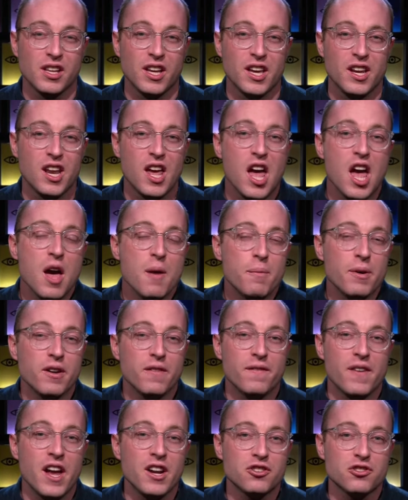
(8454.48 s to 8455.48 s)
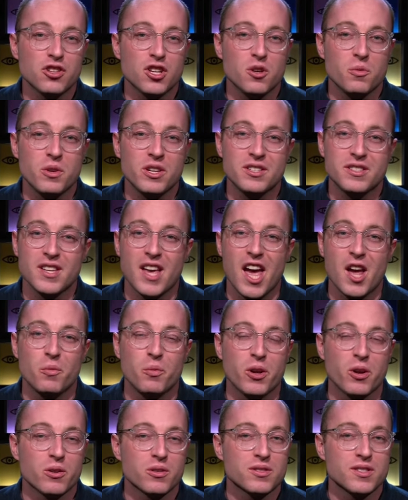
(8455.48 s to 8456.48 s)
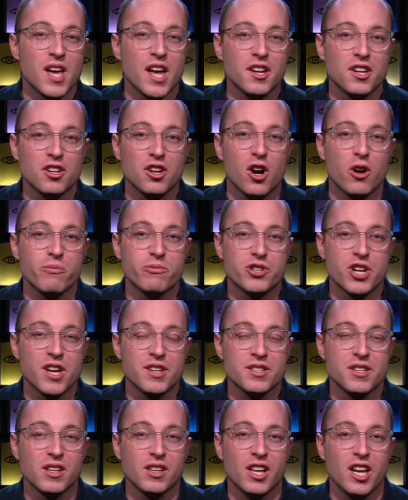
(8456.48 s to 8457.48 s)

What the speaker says: Lynn, but eventually we said we are sending home JC